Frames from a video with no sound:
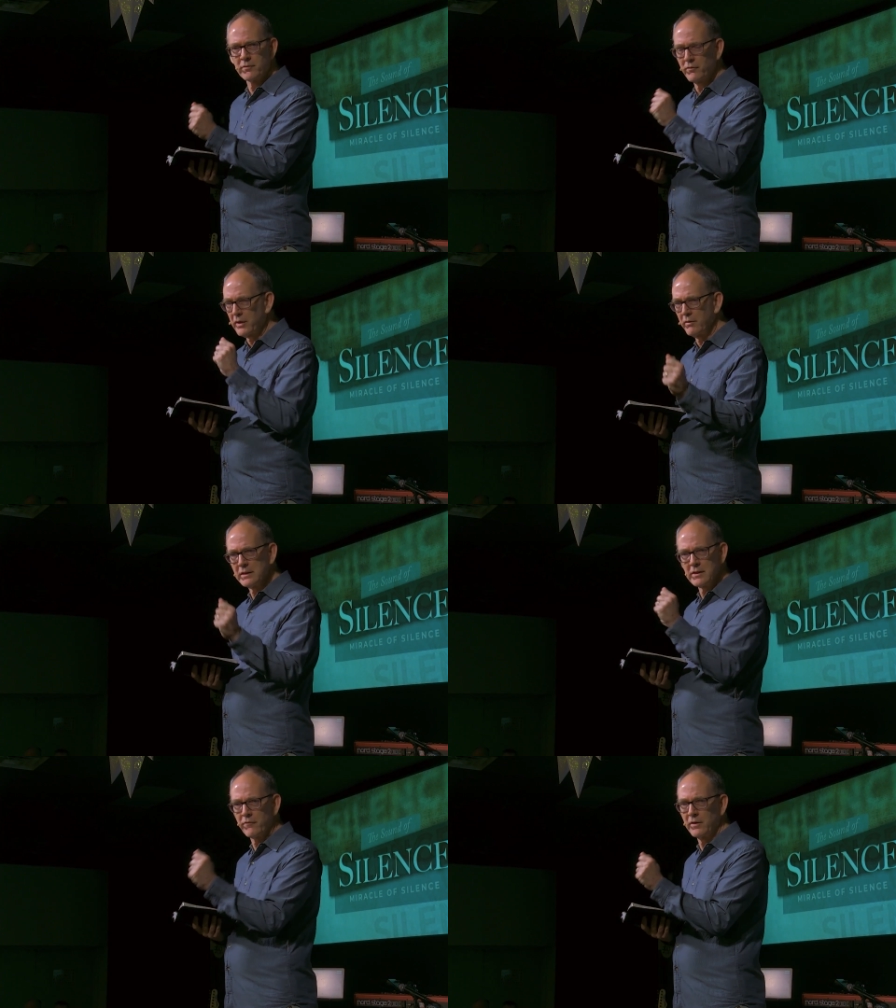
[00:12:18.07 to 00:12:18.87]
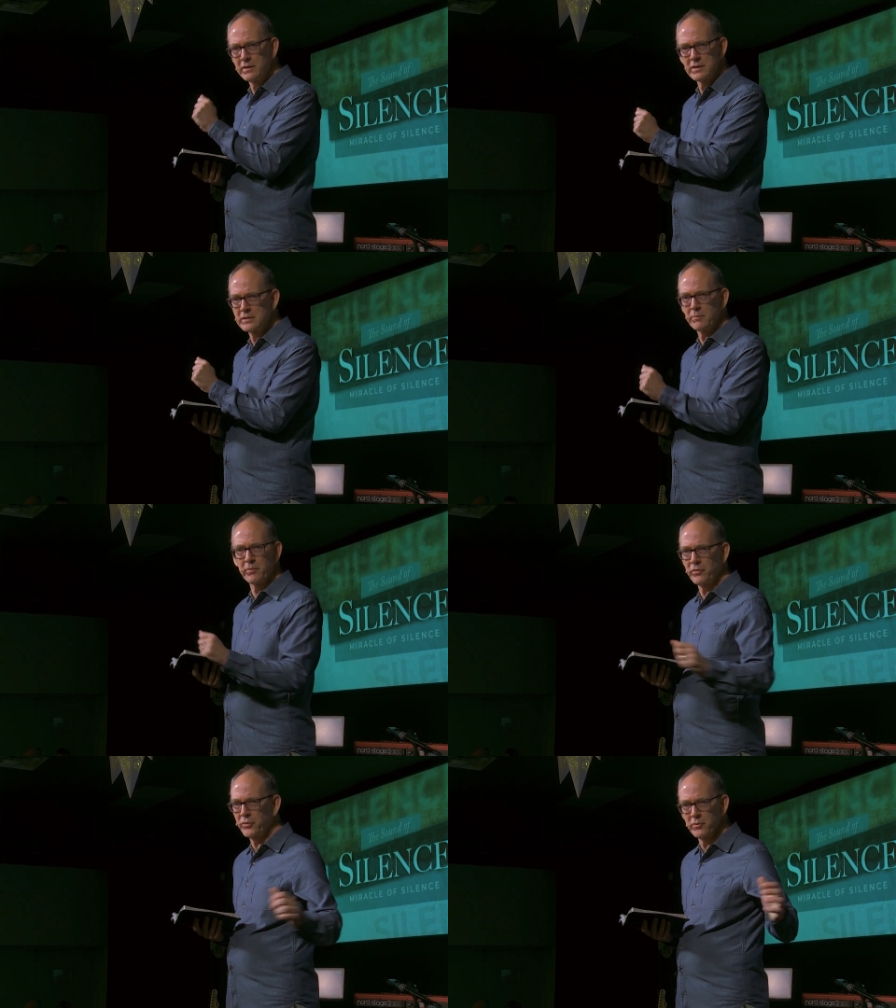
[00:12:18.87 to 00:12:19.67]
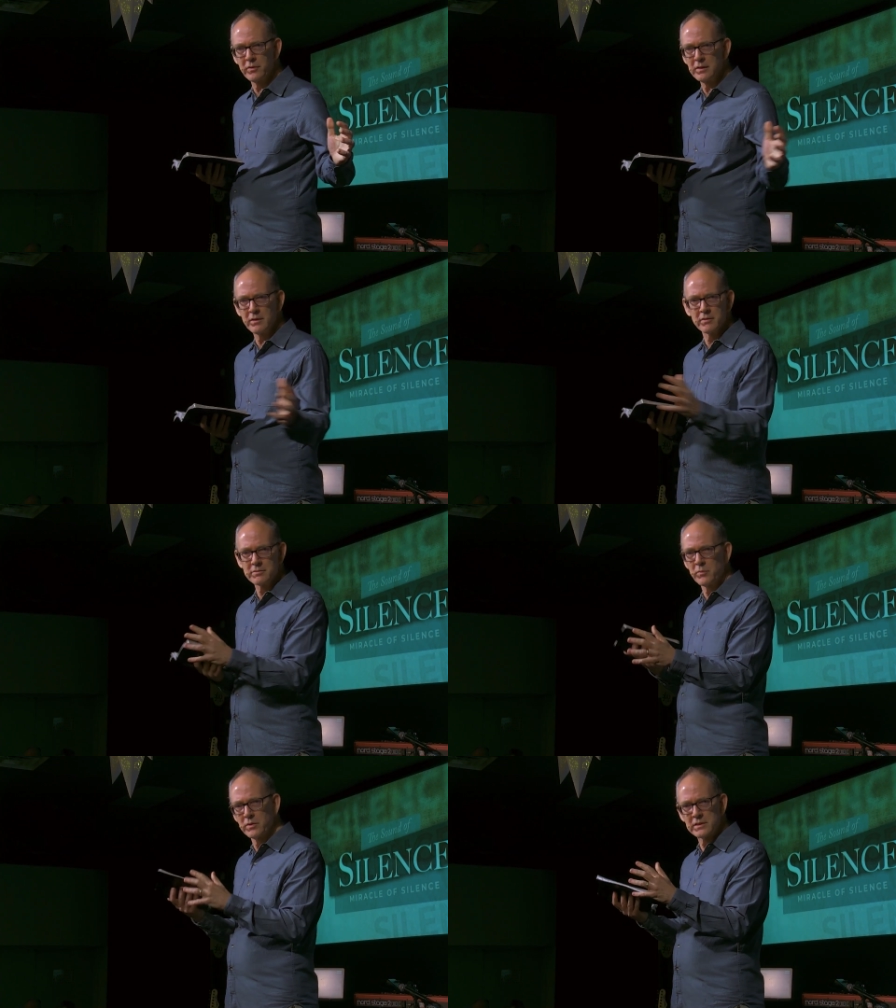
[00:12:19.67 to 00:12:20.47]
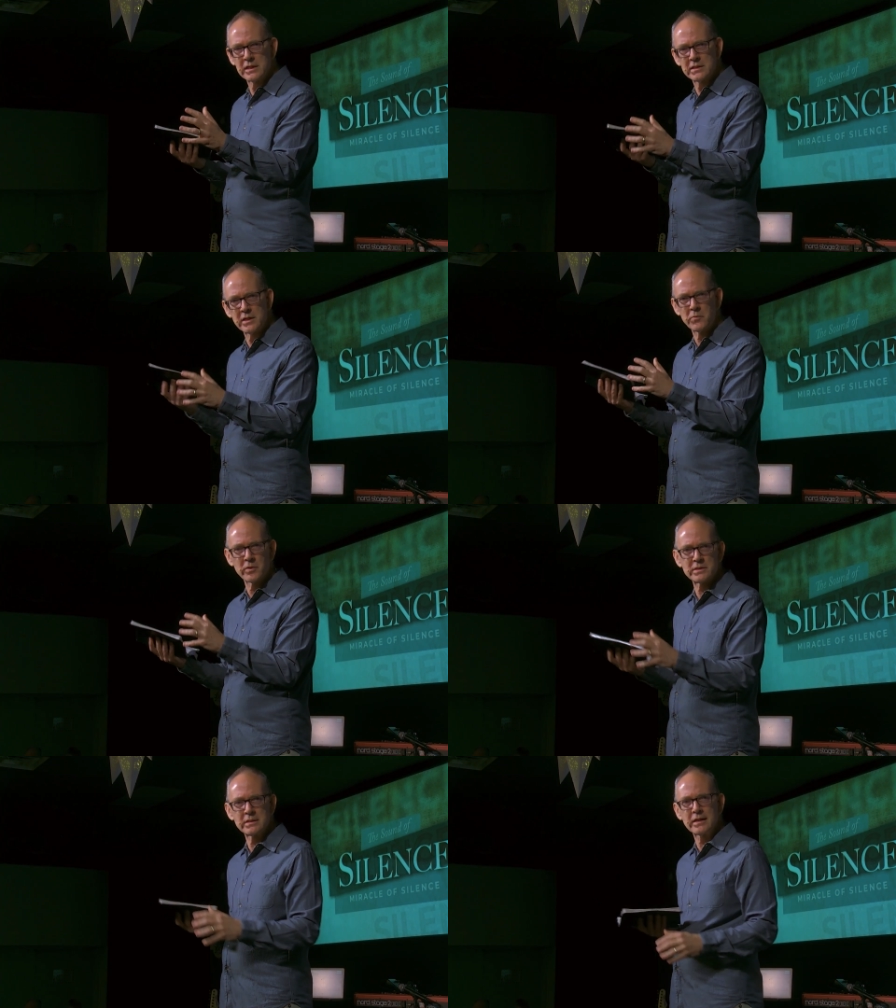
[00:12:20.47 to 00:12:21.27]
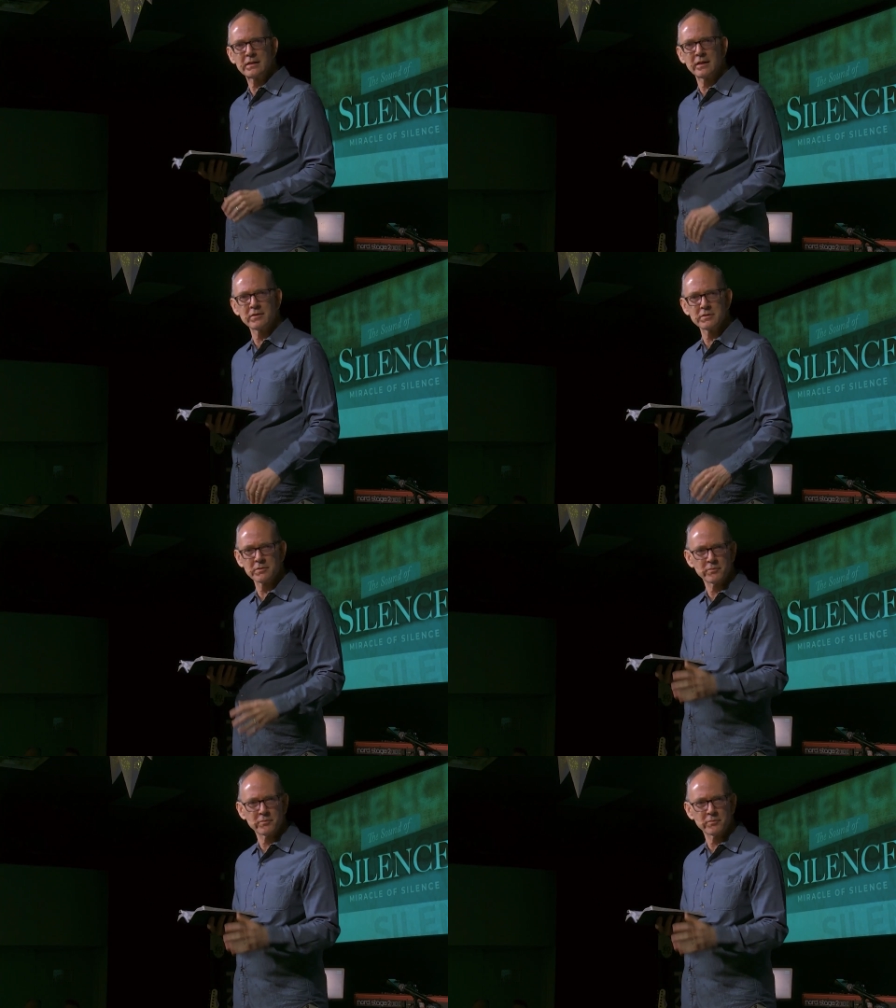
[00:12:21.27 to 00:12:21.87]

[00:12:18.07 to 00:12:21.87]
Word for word: very different discipline through the years. One's 18, one's 19.